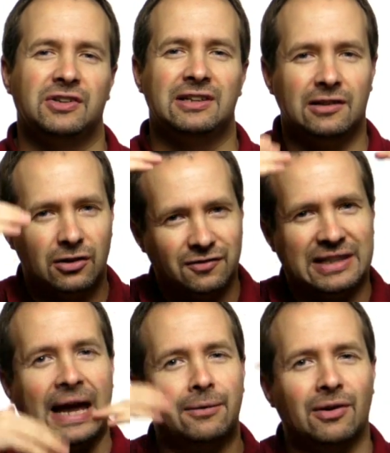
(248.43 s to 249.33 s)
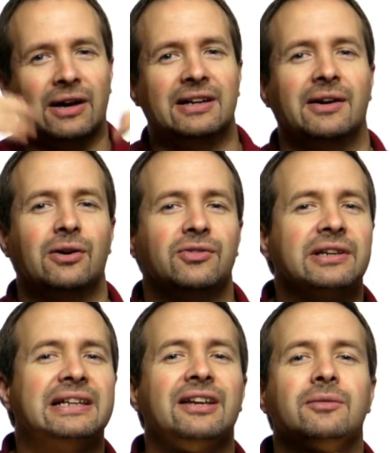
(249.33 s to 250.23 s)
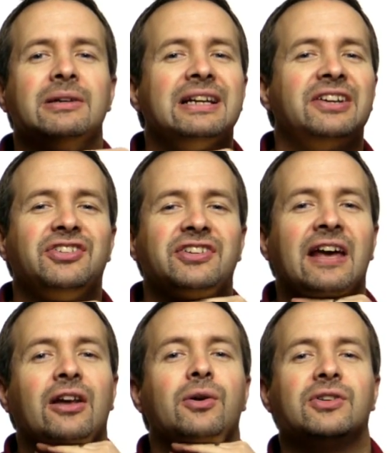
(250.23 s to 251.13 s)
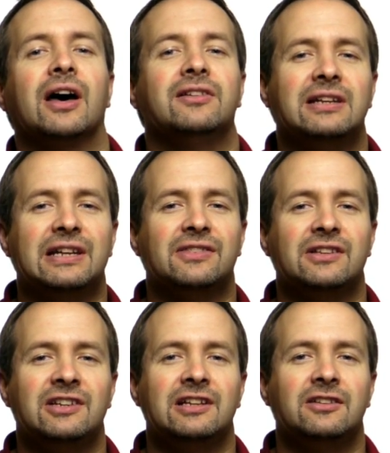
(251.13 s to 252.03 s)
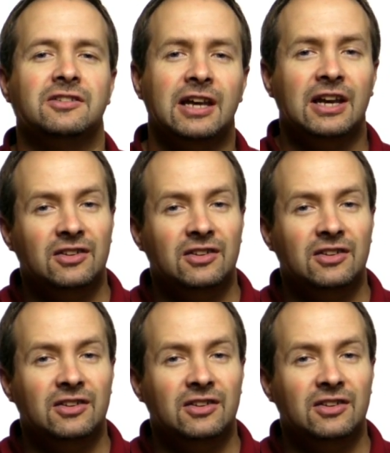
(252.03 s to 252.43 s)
There's a lot of downlight going on, so you're going to get some shadows underneath the chins.